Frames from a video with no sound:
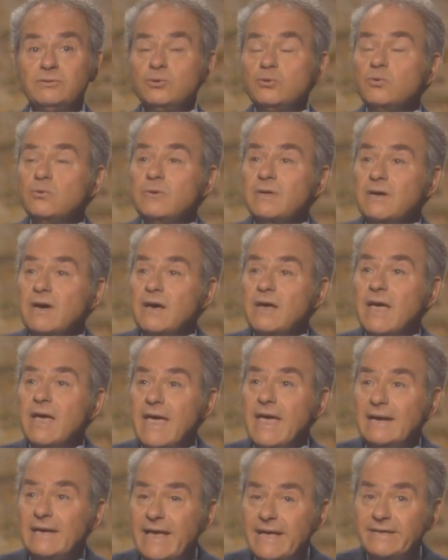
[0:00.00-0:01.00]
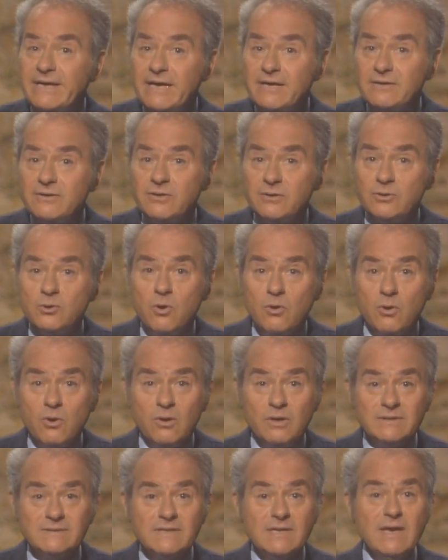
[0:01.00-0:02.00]
to the Hellenic
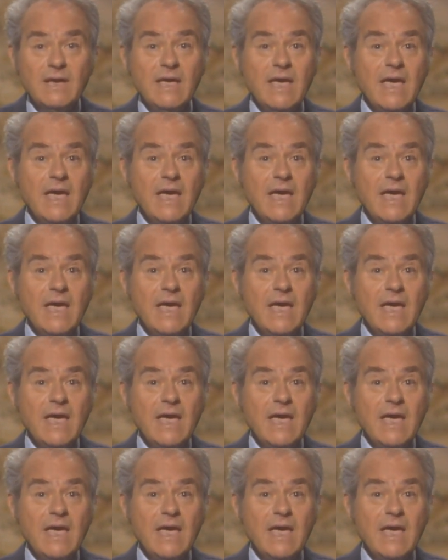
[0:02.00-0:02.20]
cause,